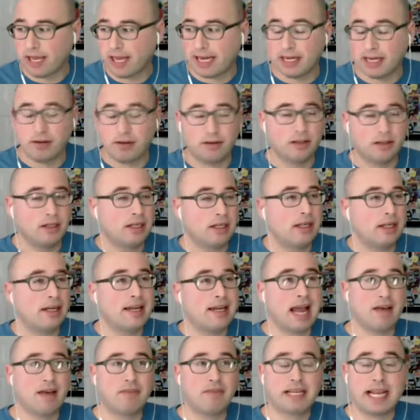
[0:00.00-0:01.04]
They can
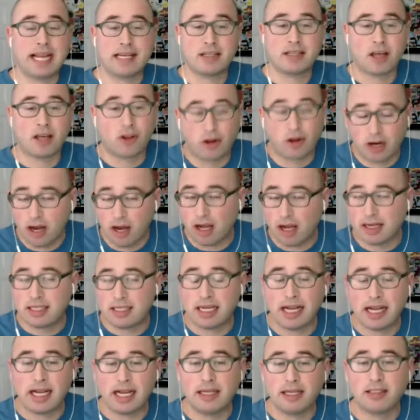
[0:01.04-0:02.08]
navigate to other
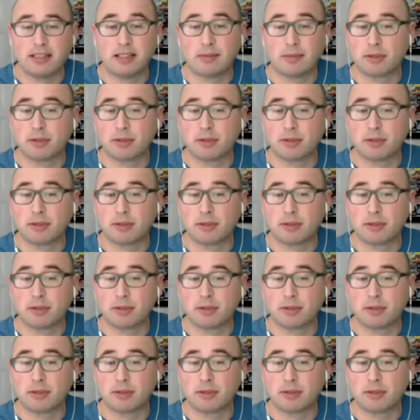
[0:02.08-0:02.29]
content,